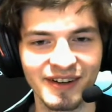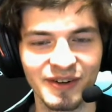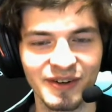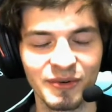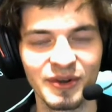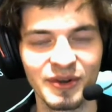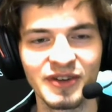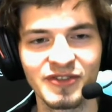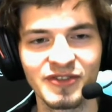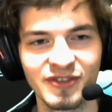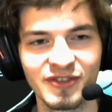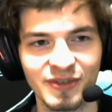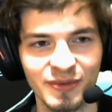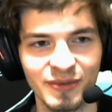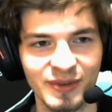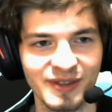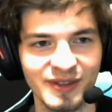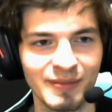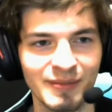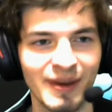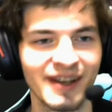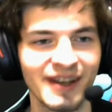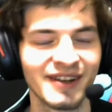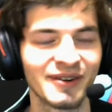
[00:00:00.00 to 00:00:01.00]
grief
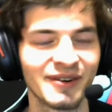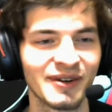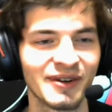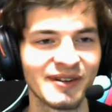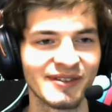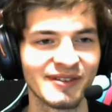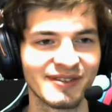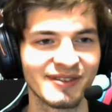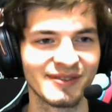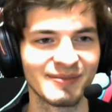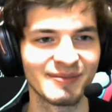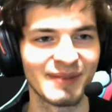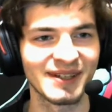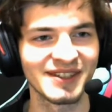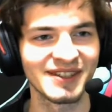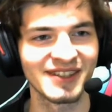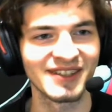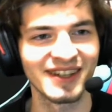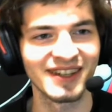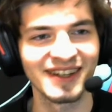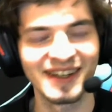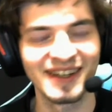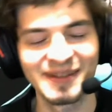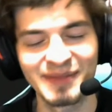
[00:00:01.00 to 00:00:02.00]
with my grief by
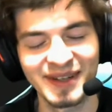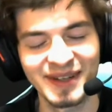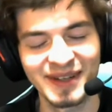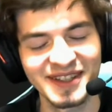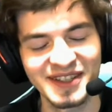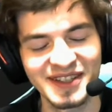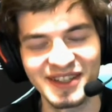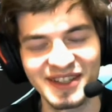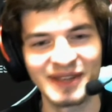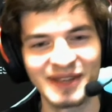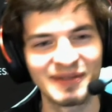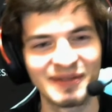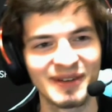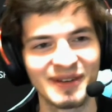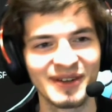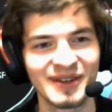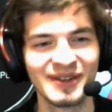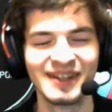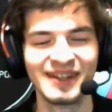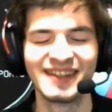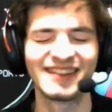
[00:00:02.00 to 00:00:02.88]
just getting hit by JNW.